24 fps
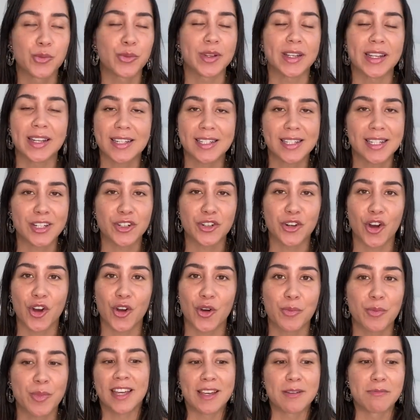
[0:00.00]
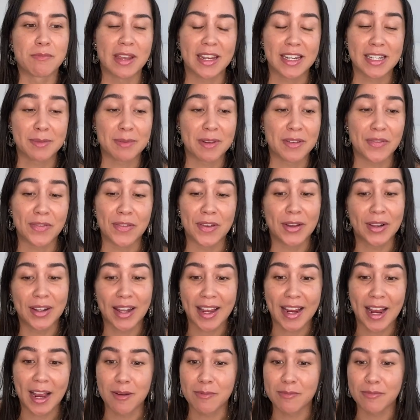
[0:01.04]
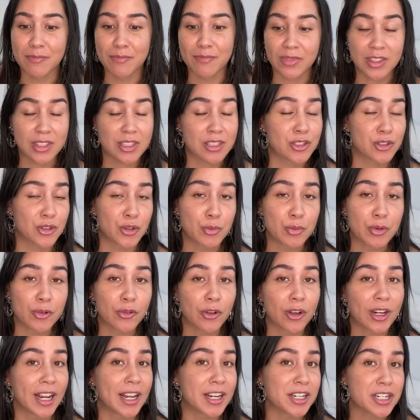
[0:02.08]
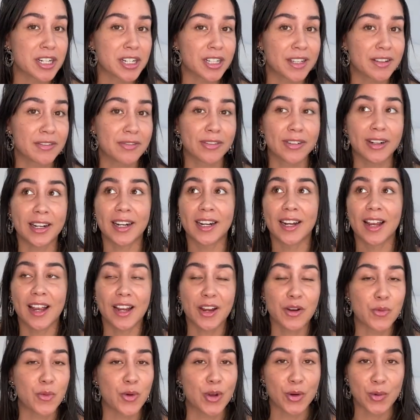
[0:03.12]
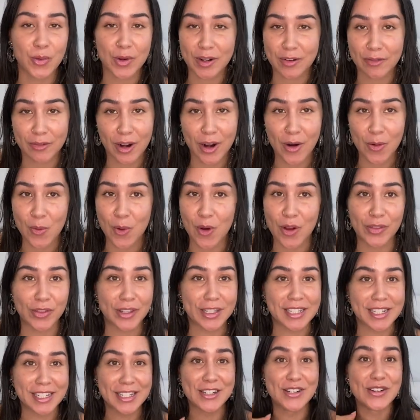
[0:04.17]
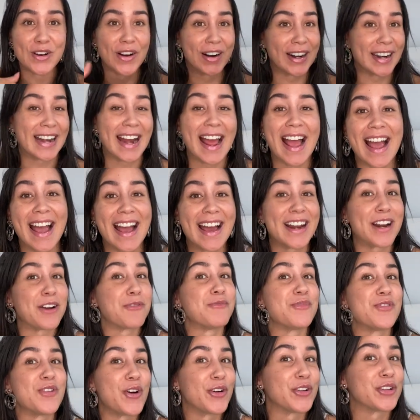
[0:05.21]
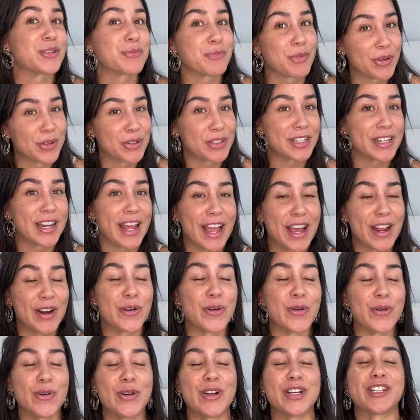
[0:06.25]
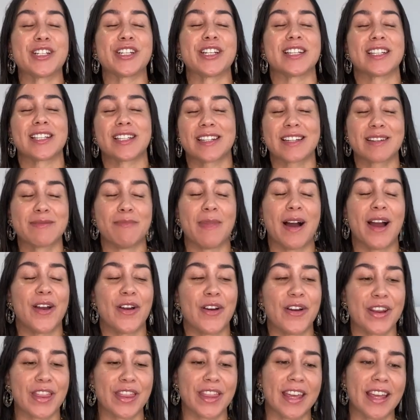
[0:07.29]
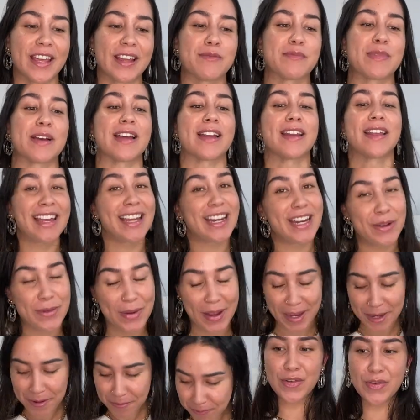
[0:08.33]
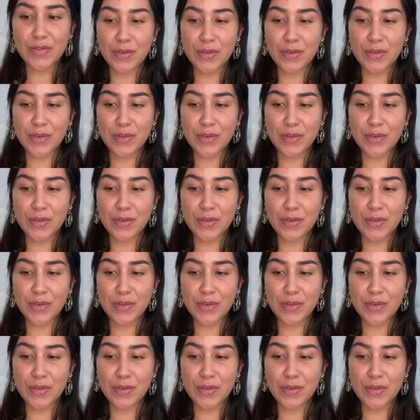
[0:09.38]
easy job. It makes me feel like I'm super financially free. I can work whenever I want. This is not an ad. I'm not sponsored at all. It's just my own thing. But anyway,